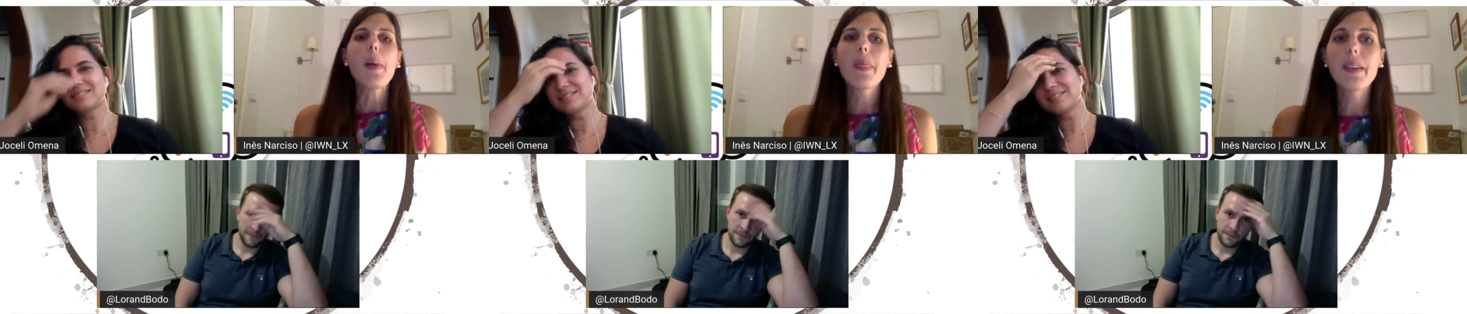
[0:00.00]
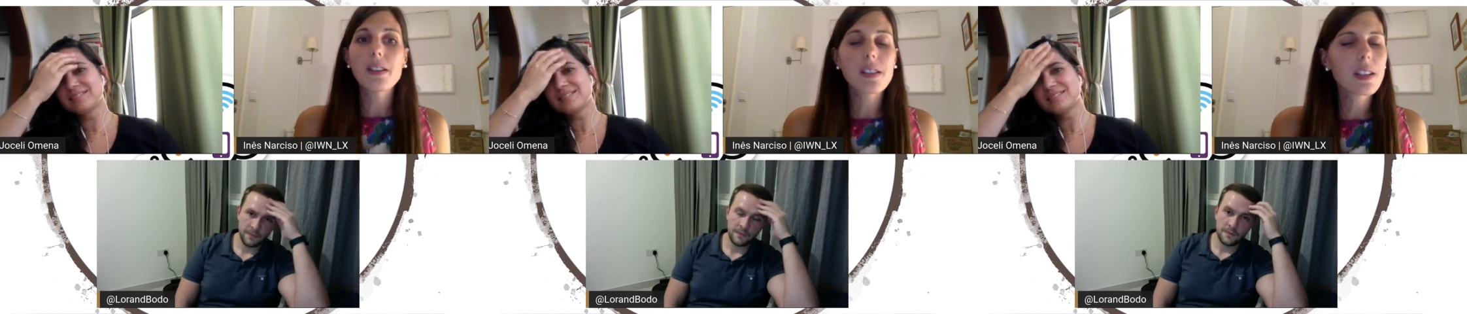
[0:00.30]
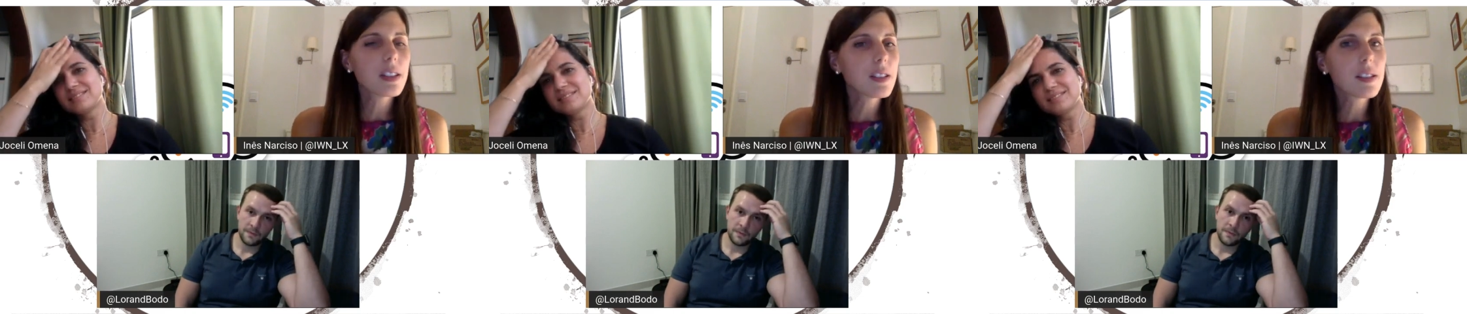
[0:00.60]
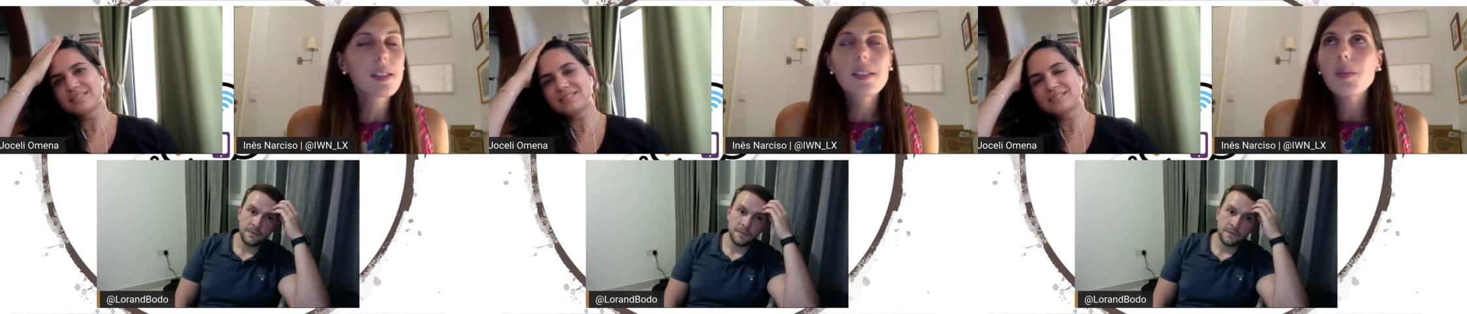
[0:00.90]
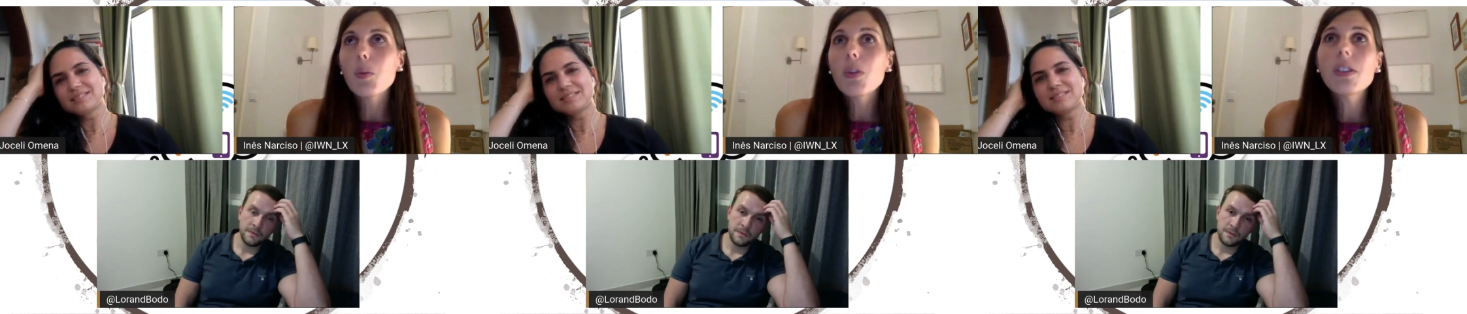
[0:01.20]
Speaker 1: there's like this
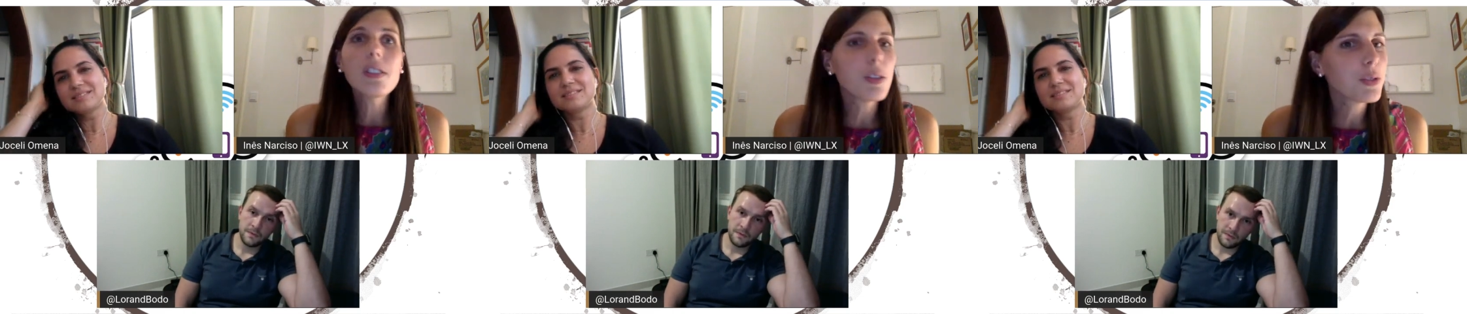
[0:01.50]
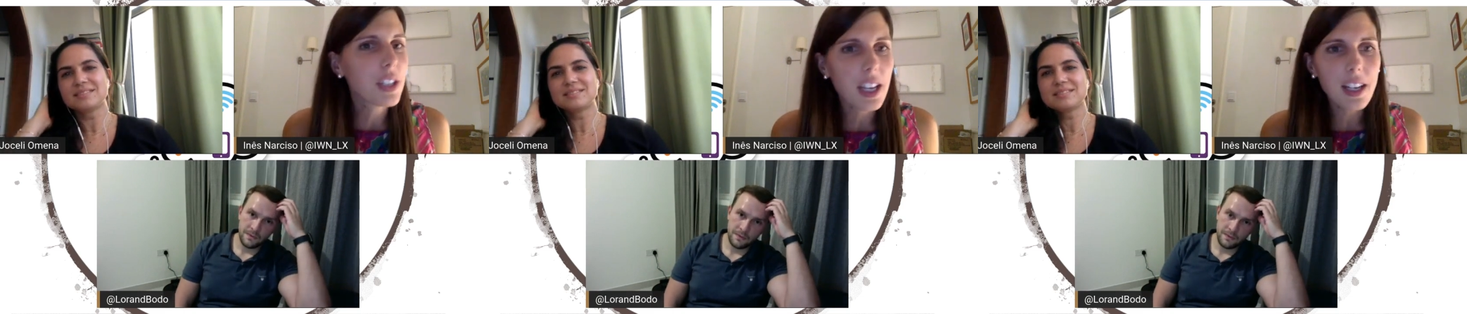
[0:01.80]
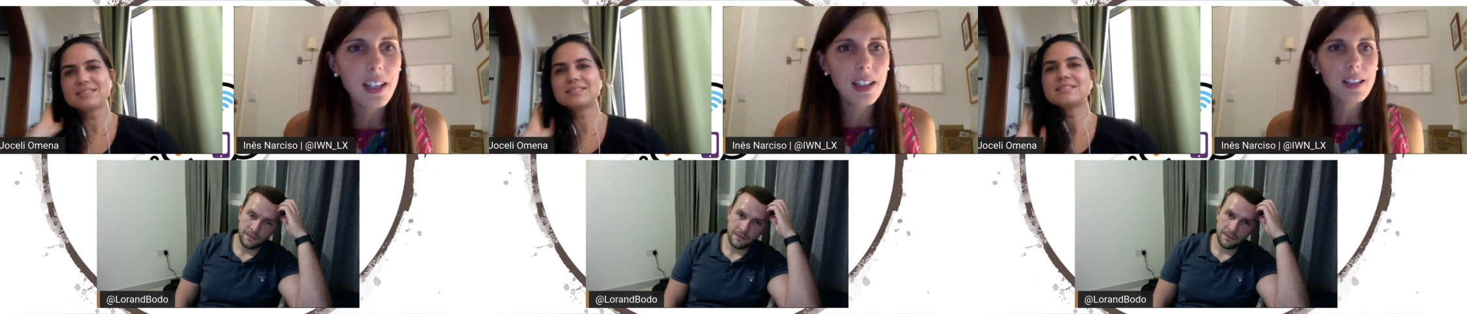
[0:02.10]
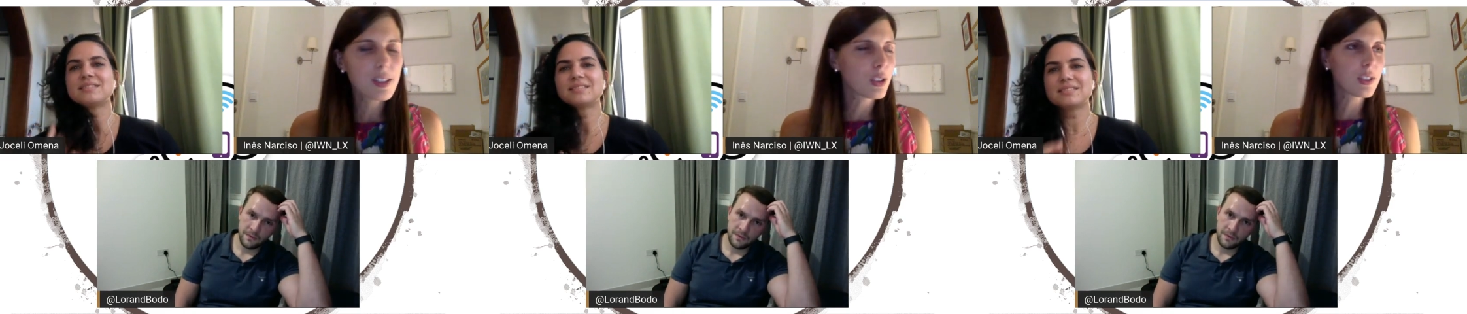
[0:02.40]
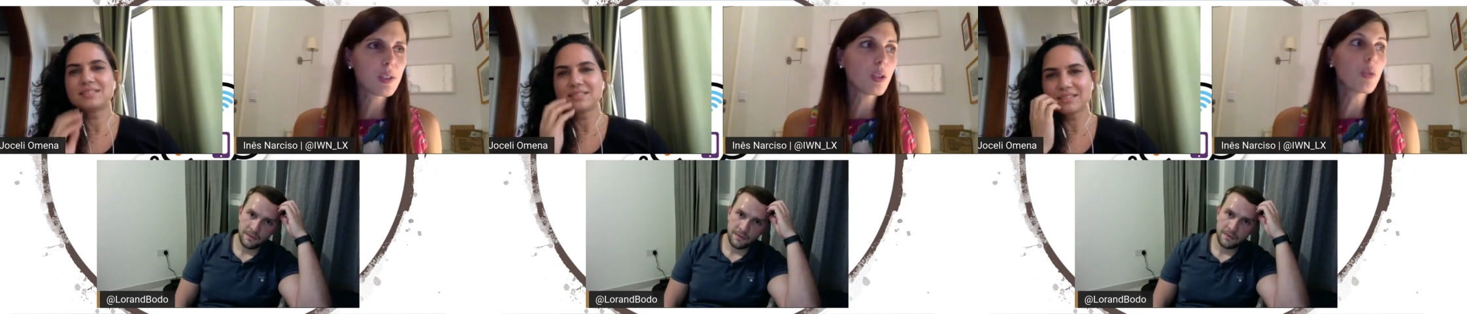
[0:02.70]
world of data that's
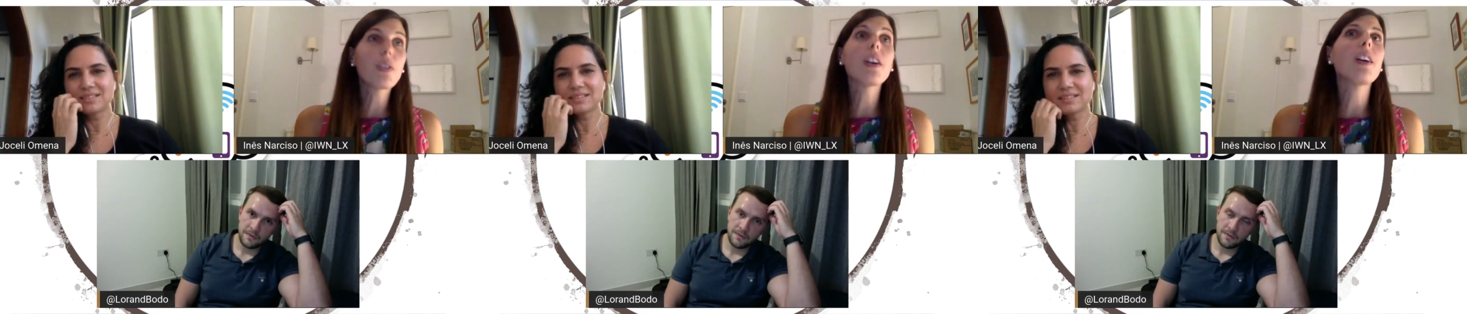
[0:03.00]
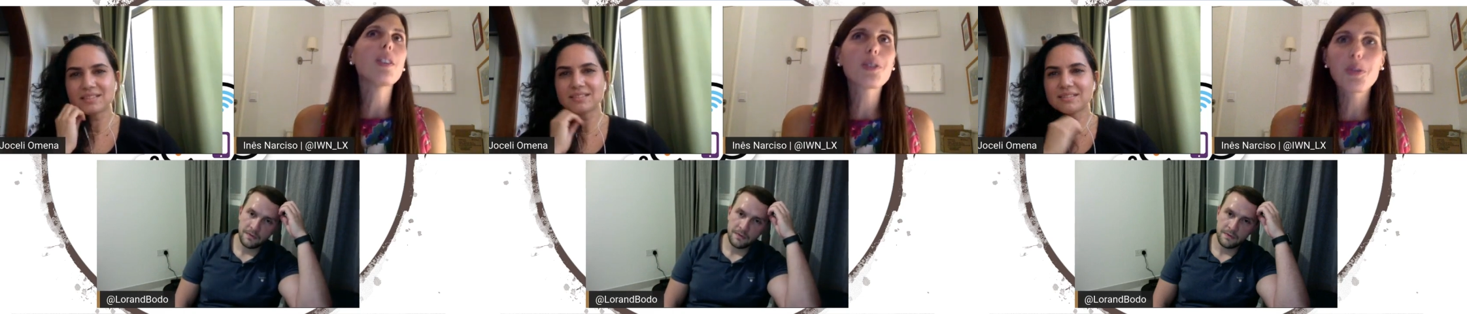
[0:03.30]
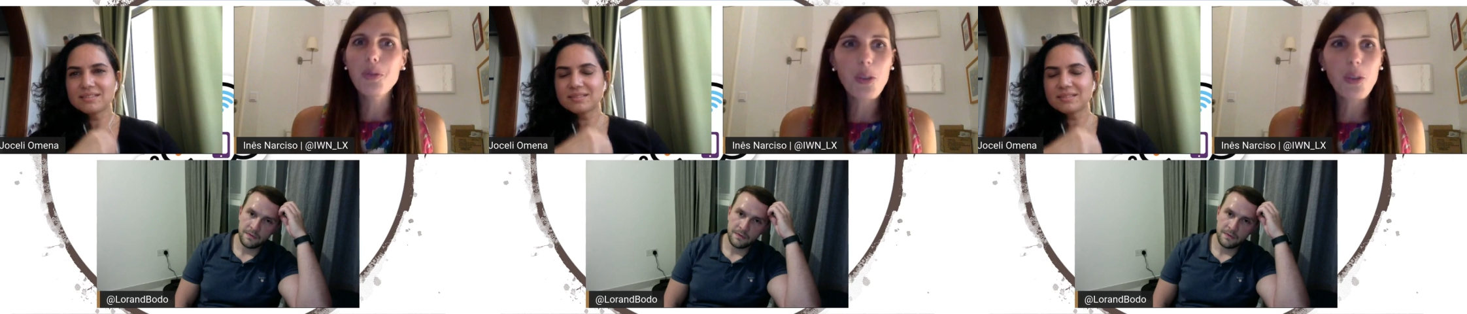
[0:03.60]
just you know there to,